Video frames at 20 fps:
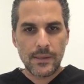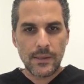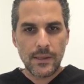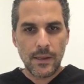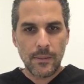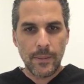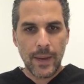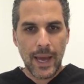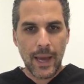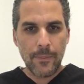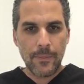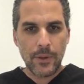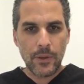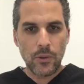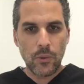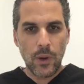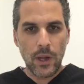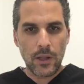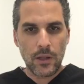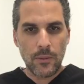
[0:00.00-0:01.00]
and I'm happy to
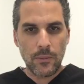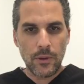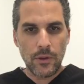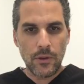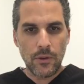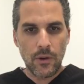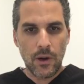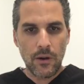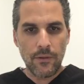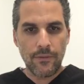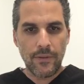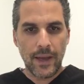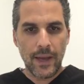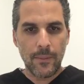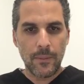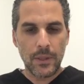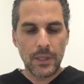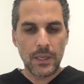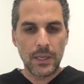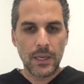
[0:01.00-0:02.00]
welcome you to our
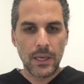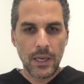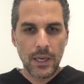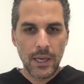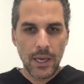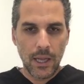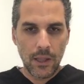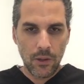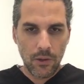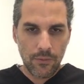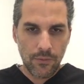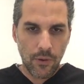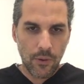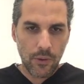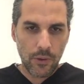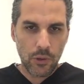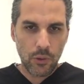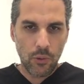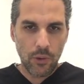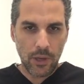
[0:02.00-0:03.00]
family and look
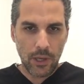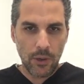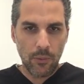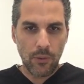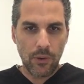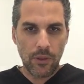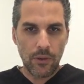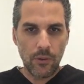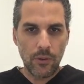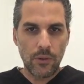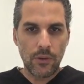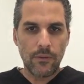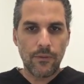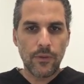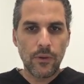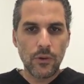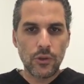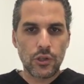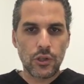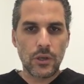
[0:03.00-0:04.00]
forward to working with you in the
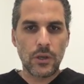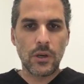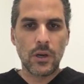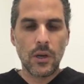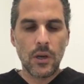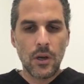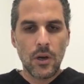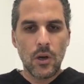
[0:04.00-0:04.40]
future.